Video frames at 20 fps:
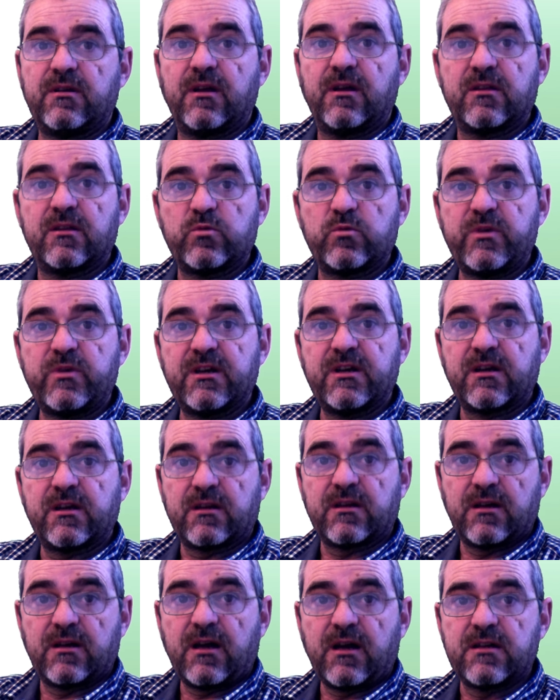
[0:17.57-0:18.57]
and we
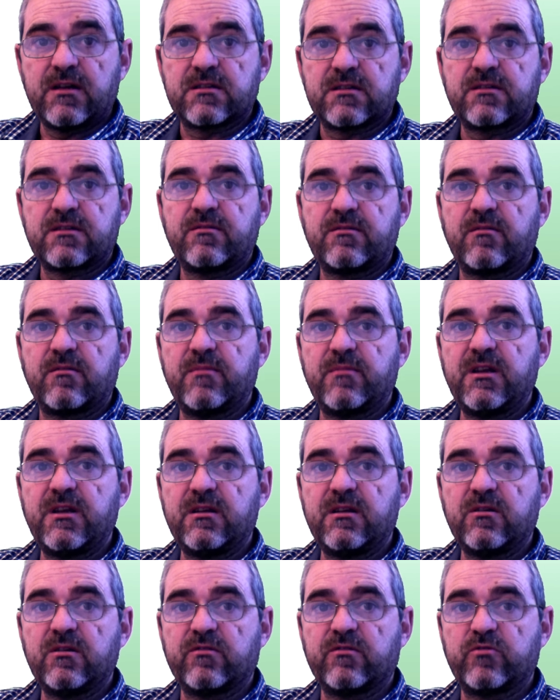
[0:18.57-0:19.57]
analyzed the
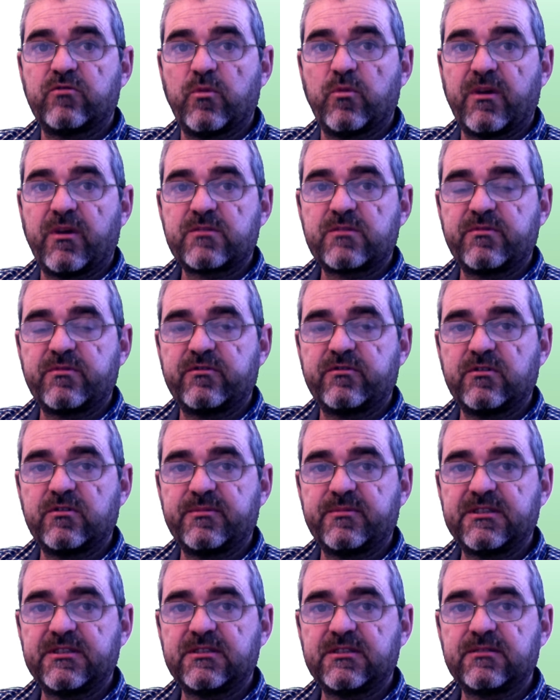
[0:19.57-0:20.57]
meaning of robust
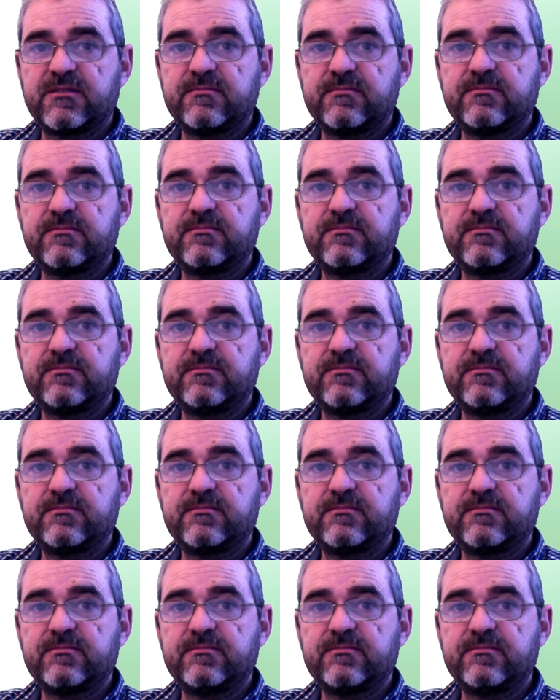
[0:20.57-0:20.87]
performance,